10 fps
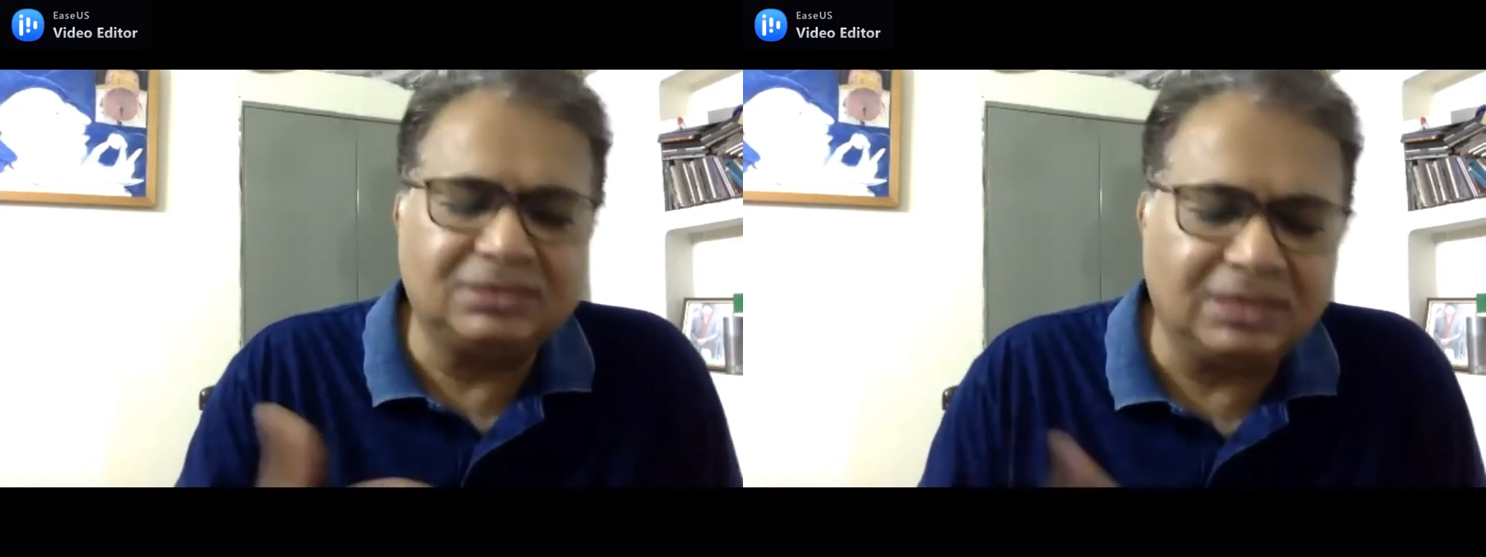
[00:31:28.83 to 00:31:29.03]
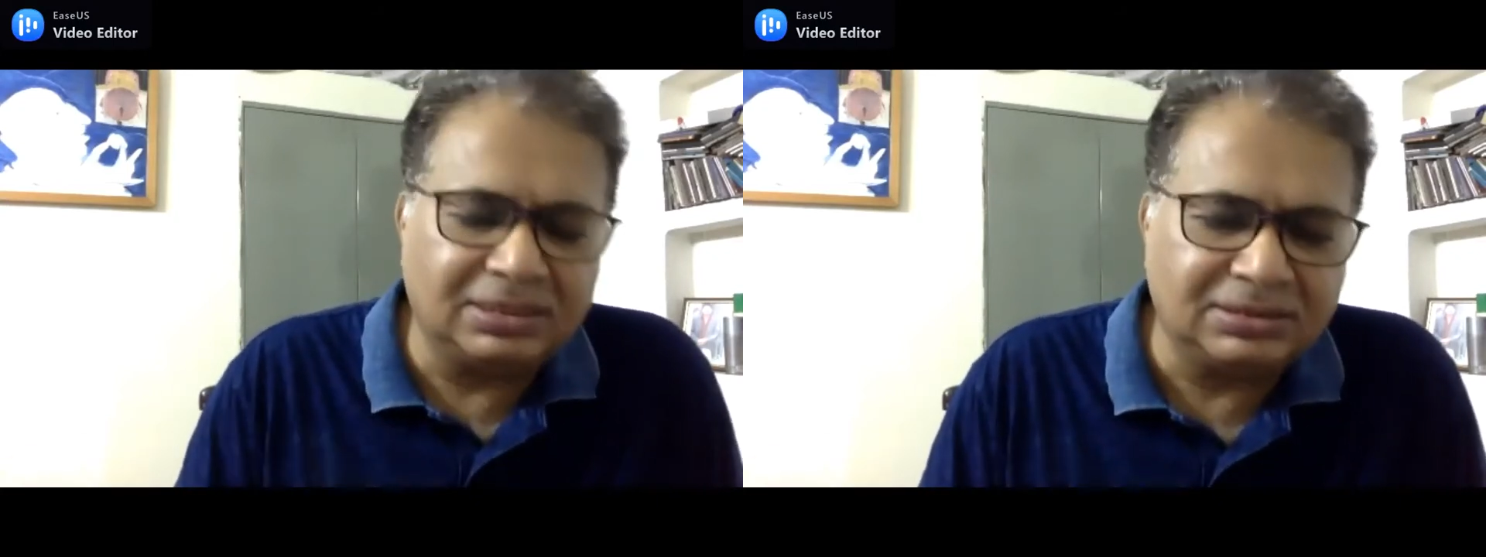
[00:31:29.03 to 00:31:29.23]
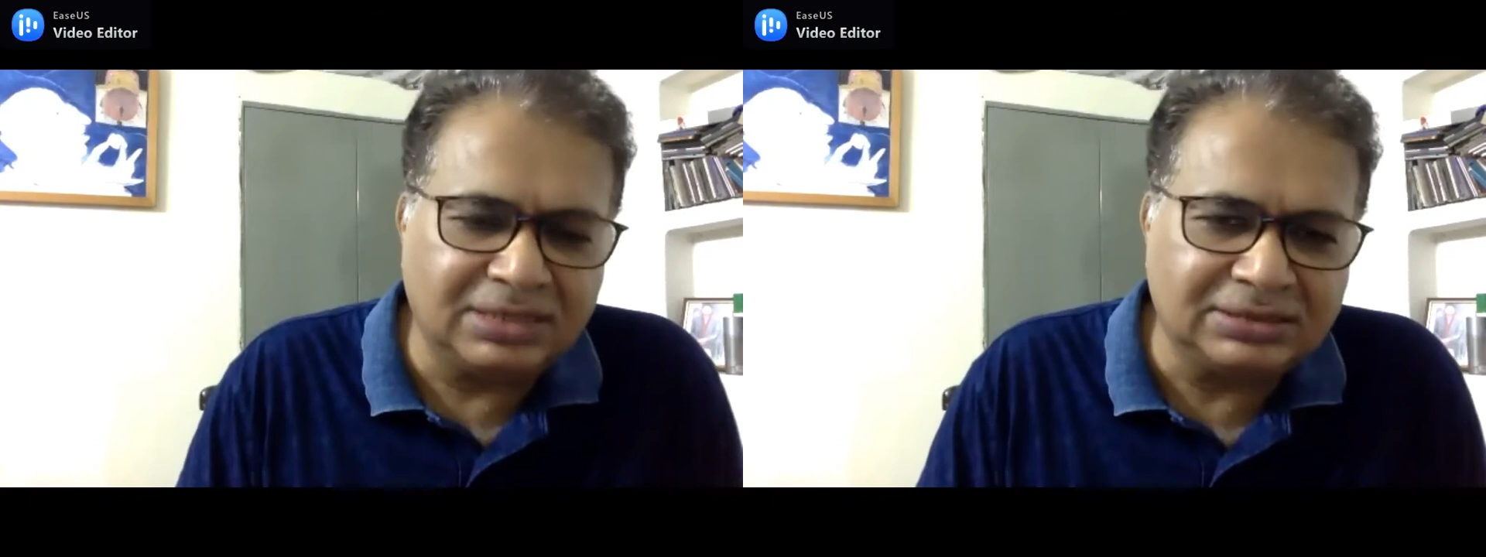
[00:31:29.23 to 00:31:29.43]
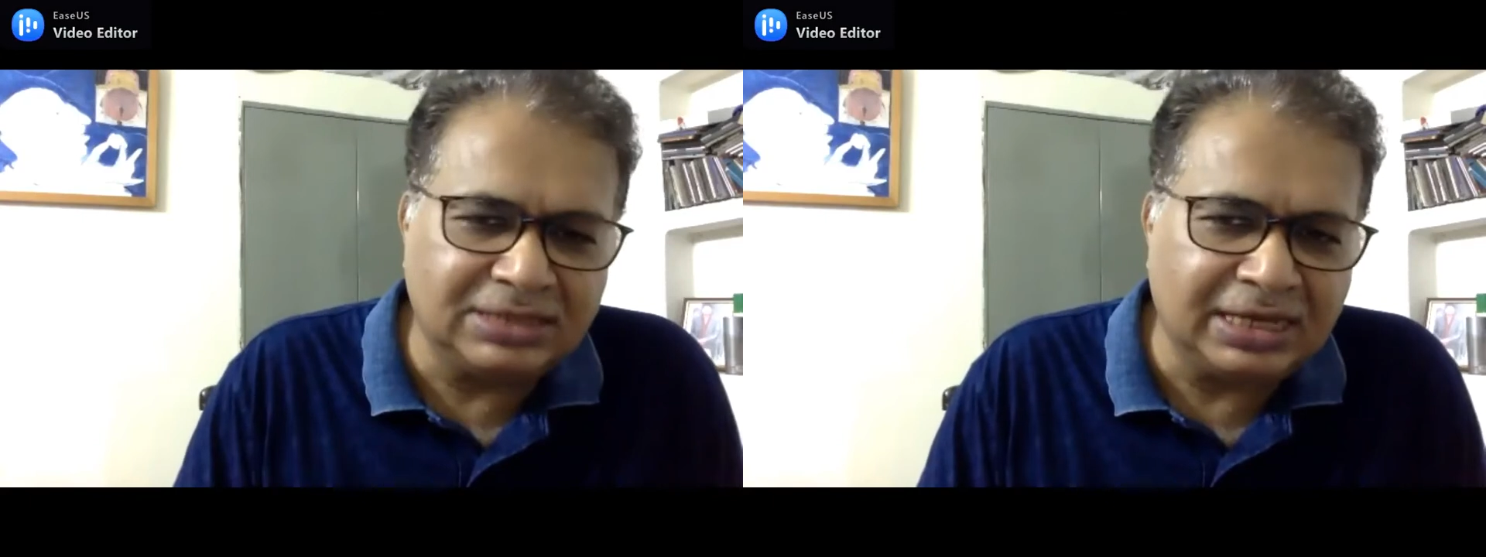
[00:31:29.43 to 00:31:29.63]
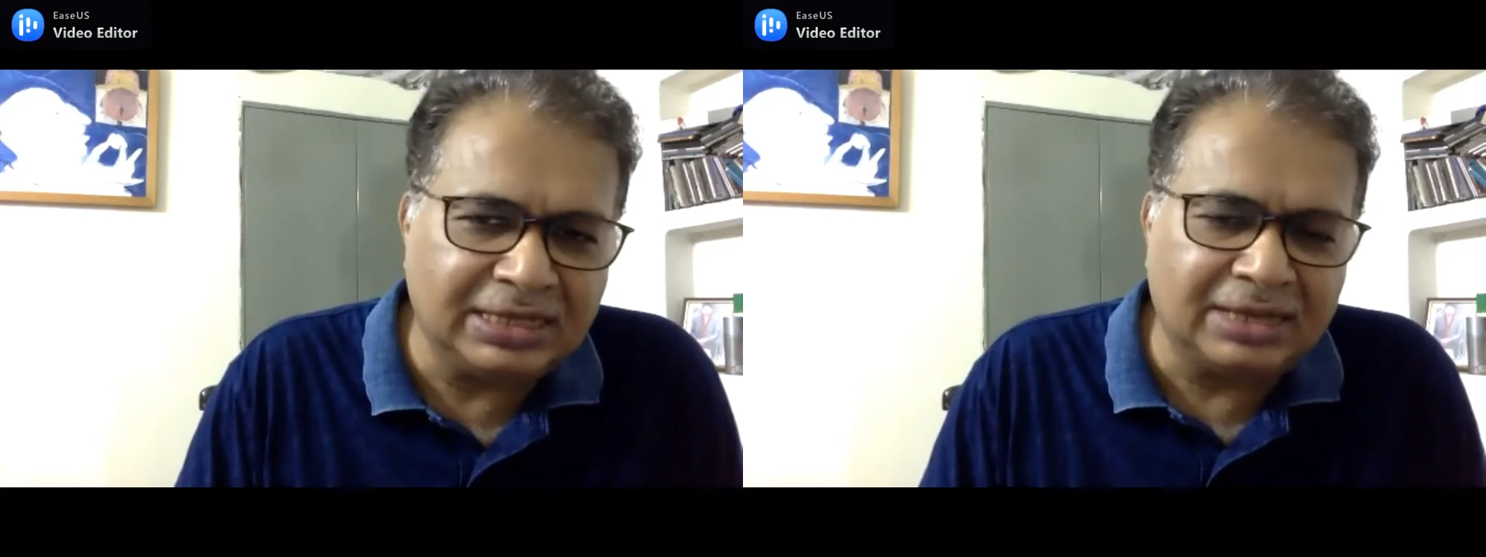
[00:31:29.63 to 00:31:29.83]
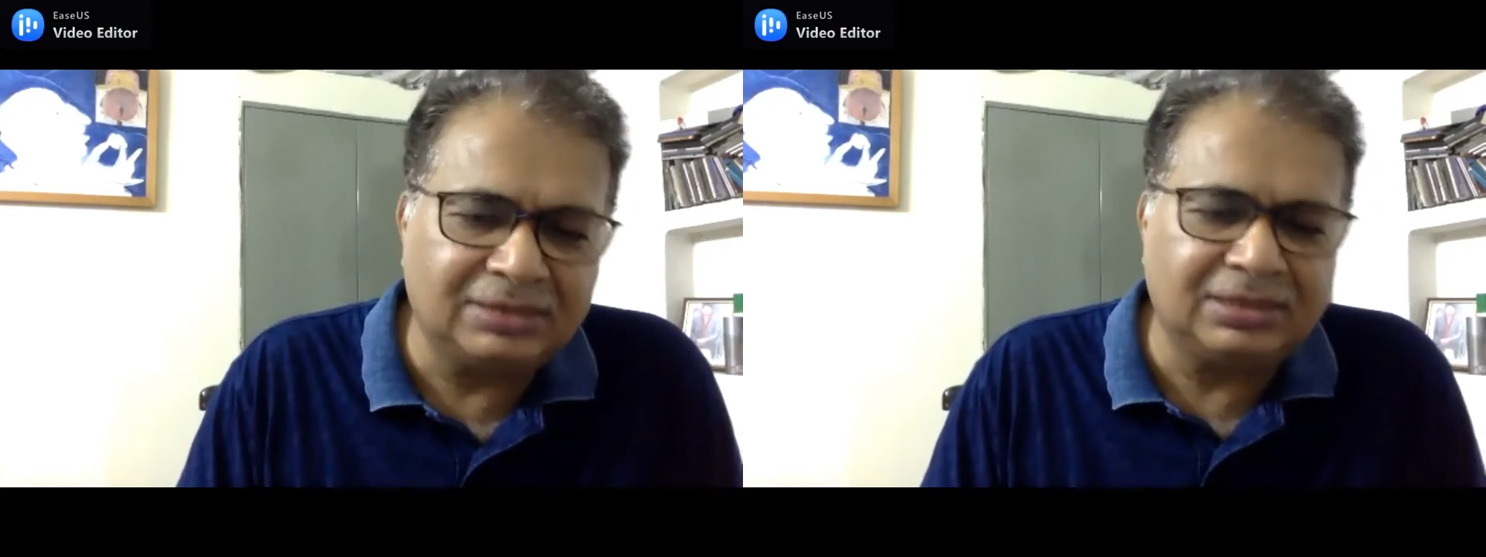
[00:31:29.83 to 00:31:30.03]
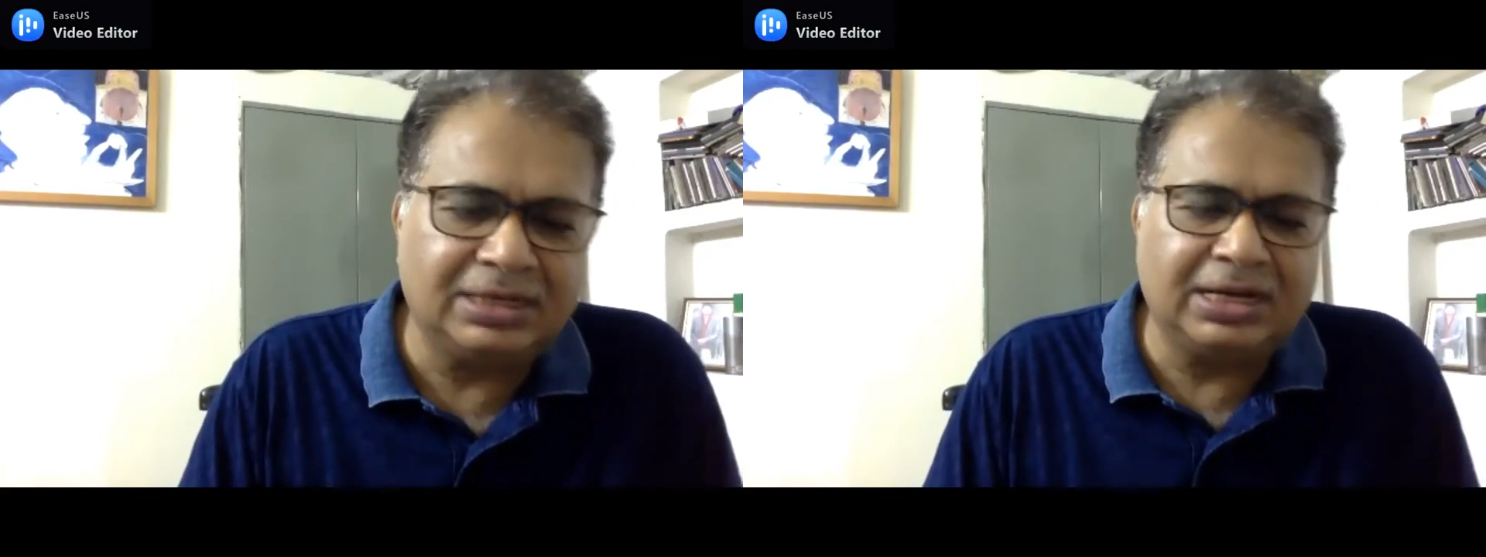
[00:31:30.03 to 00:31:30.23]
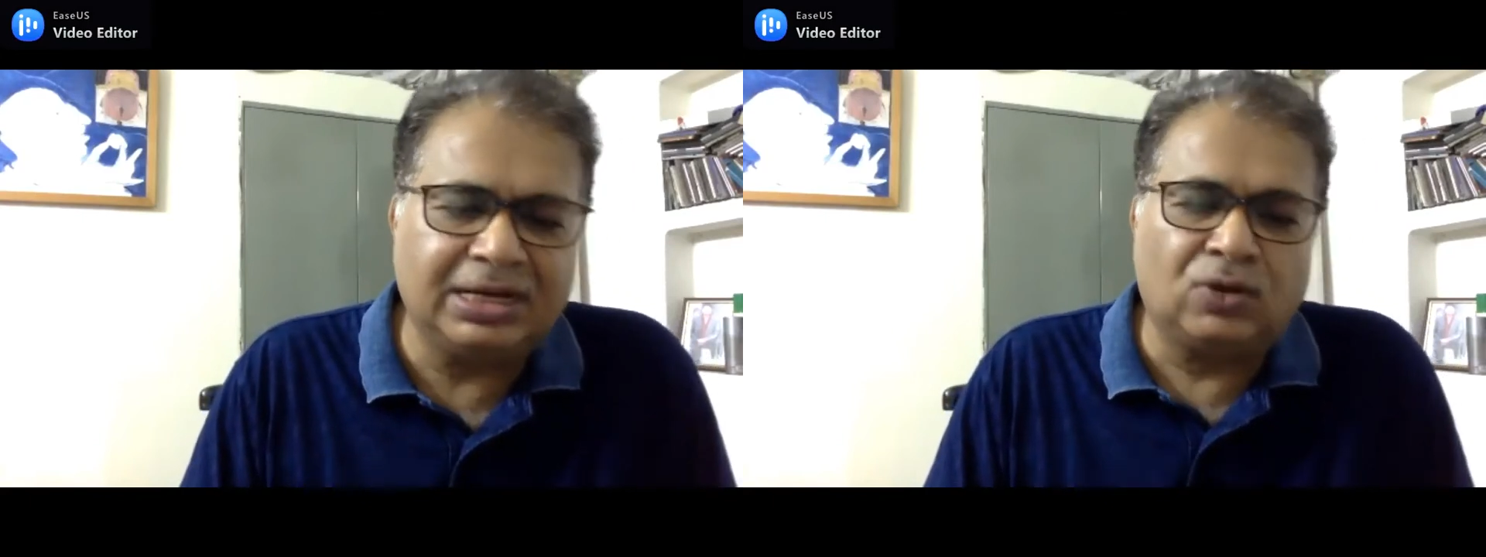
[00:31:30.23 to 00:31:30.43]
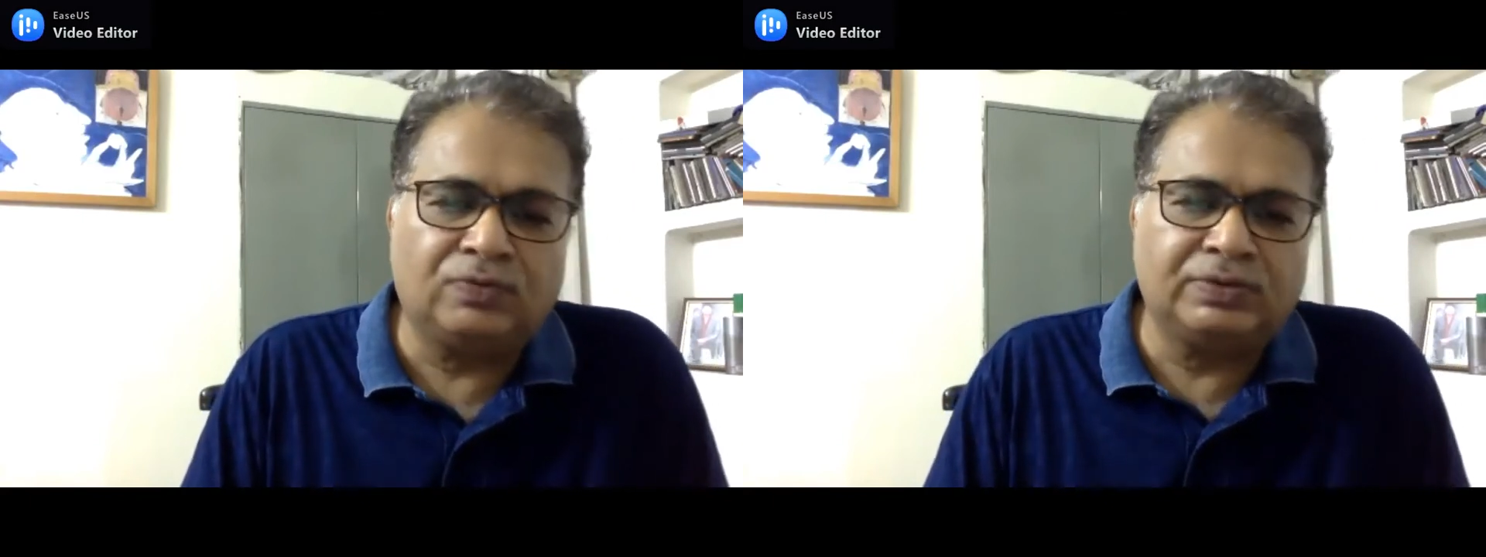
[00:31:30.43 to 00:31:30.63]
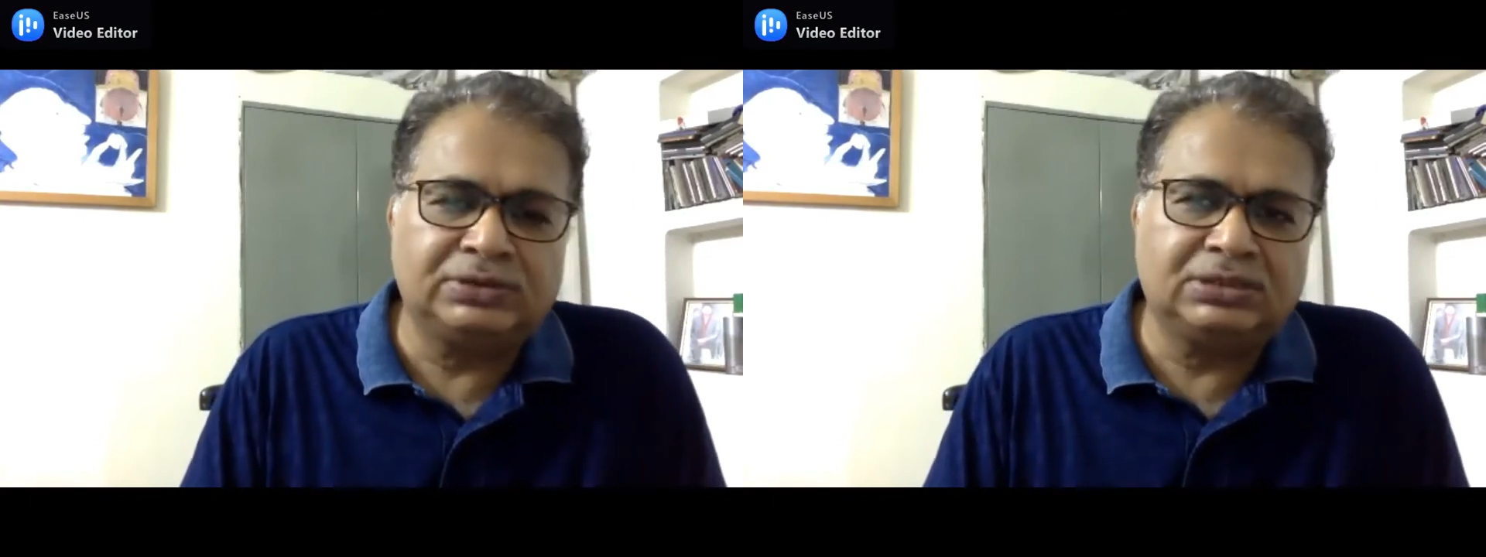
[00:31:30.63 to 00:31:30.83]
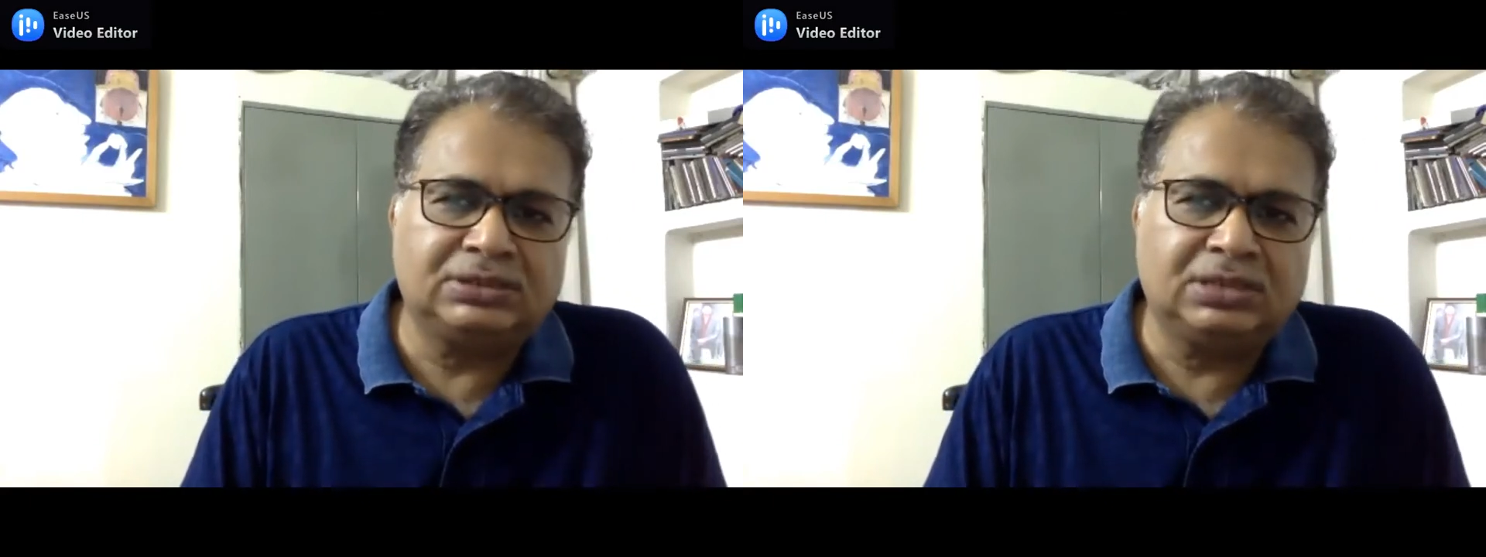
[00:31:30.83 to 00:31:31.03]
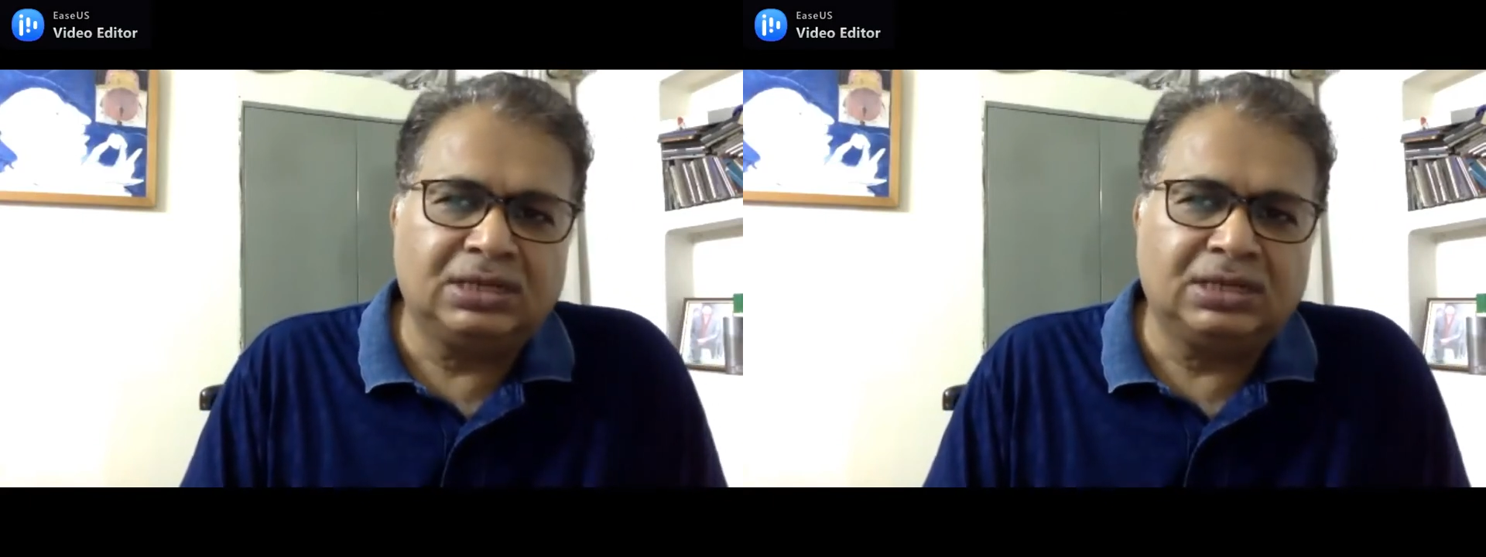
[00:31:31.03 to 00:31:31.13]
as they say, that India offers it